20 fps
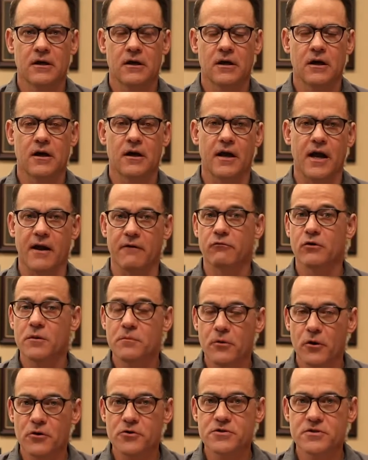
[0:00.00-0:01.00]
Uh, every
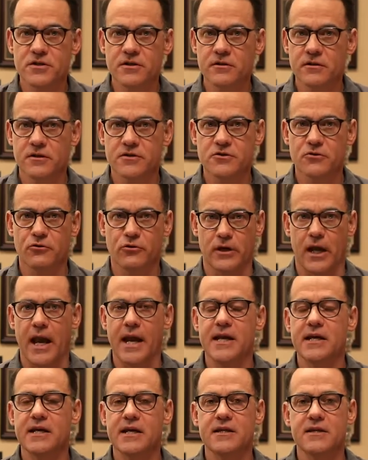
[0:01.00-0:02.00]
person is
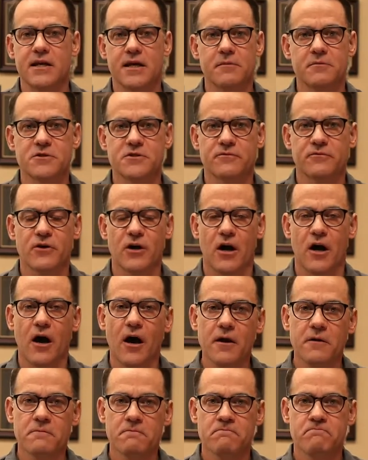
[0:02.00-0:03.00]
created in the image of
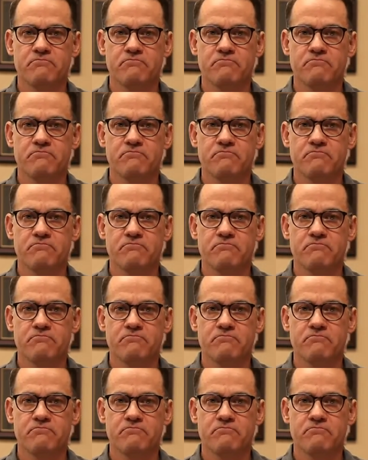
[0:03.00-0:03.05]
God